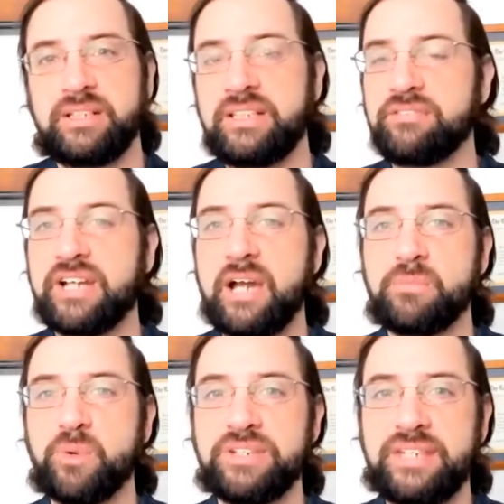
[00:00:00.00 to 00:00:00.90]
Never got
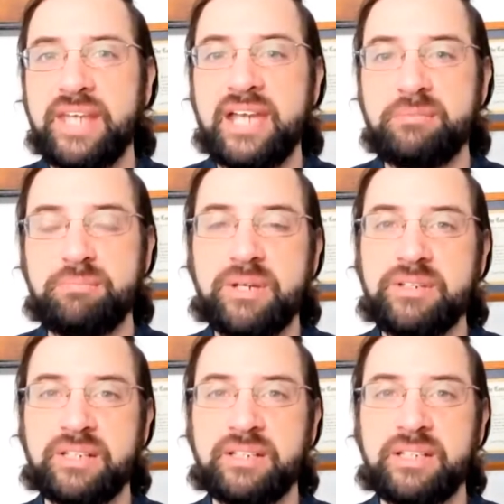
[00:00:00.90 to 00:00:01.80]
more than 9
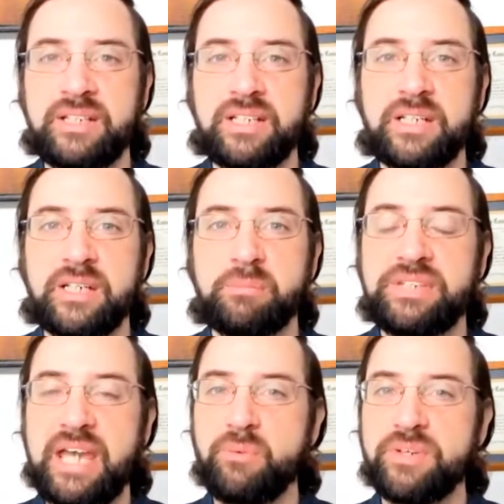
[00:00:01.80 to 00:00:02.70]
billion, but
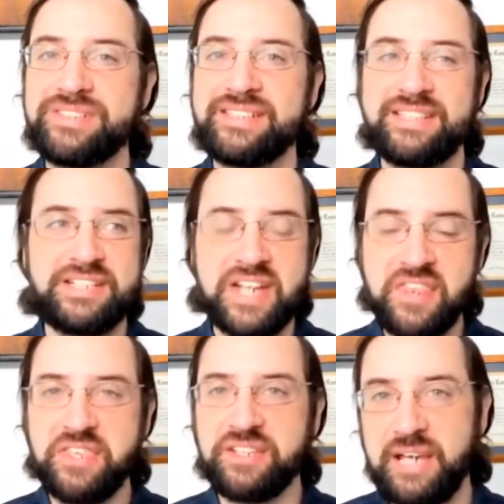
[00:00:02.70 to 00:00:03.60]
that wasn't a nothing.